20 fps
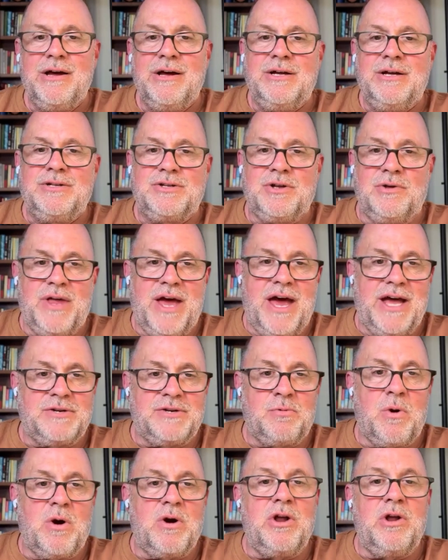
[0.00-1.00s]
So that's
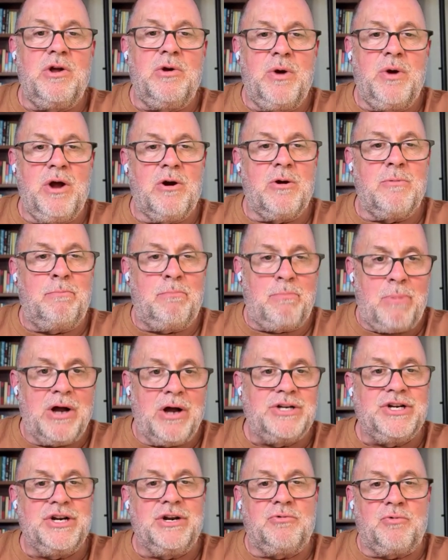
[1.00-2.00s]
where you hear
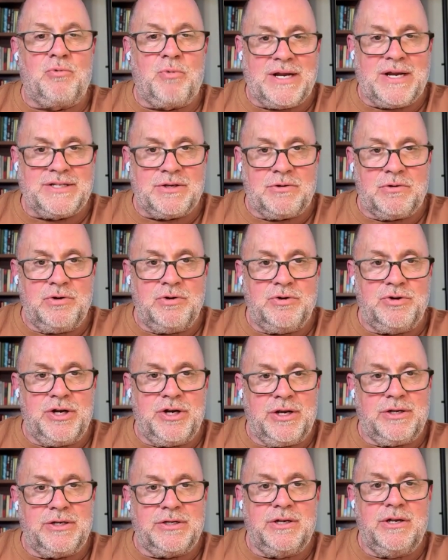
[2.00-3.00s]
budget
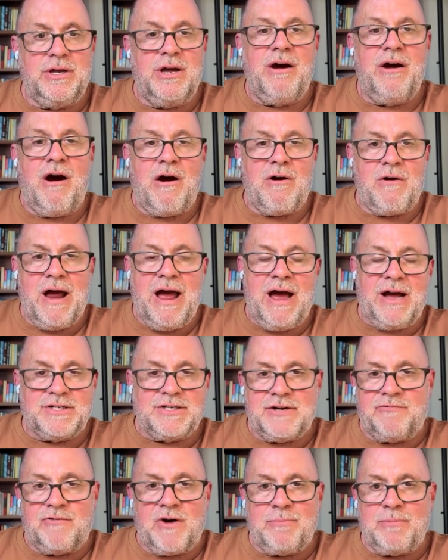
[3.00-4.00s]
resolutions. Our House
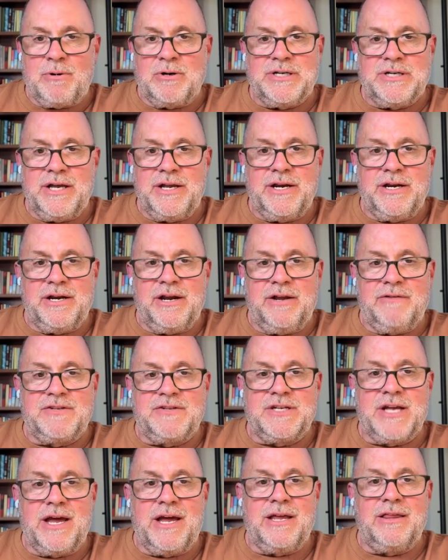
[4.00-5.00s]
of Representatives
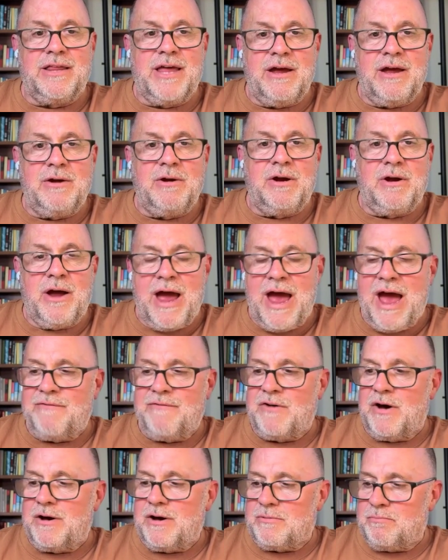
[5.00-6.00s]
say they have
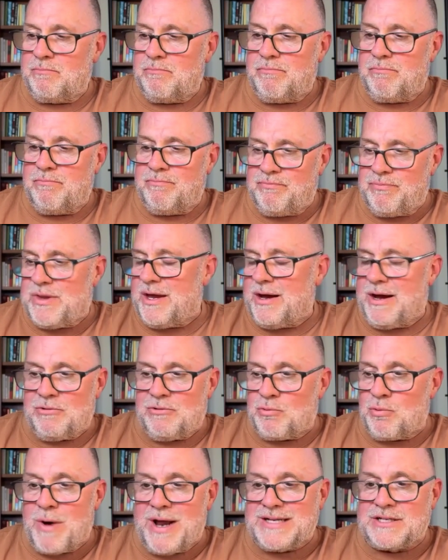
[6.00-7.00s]
a
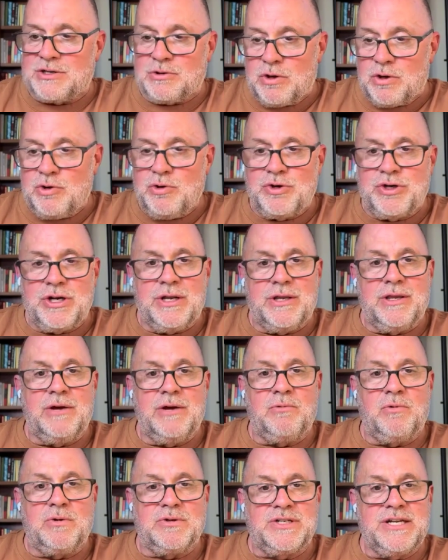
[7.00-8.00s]
resolution that
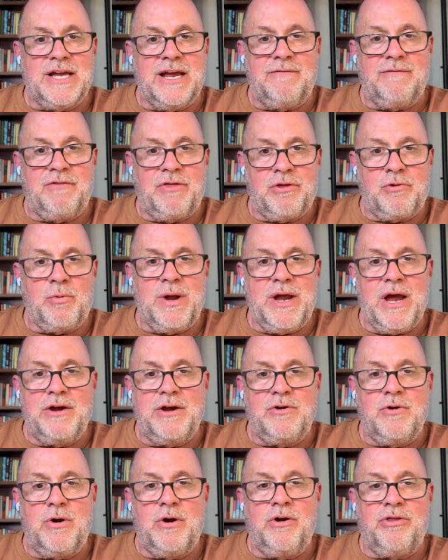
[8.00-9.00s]
will save
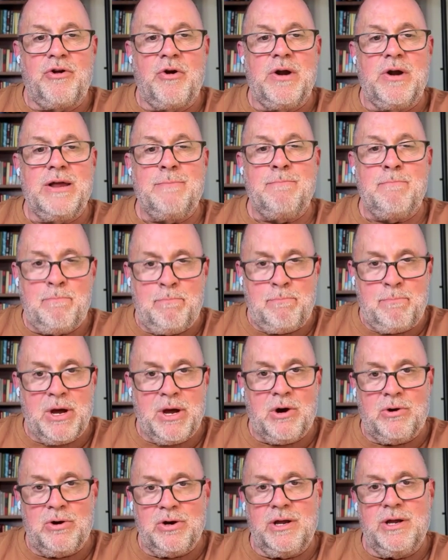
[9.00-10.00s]
$330
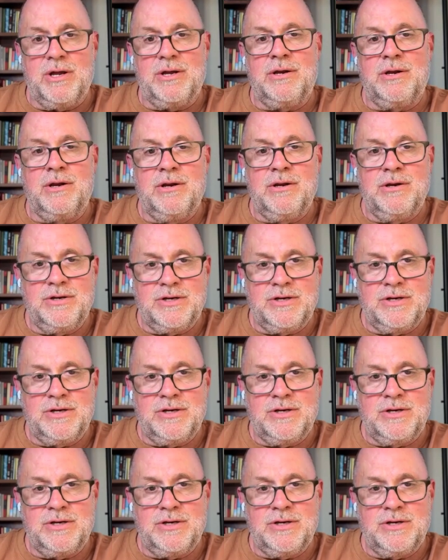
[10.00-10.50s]
billion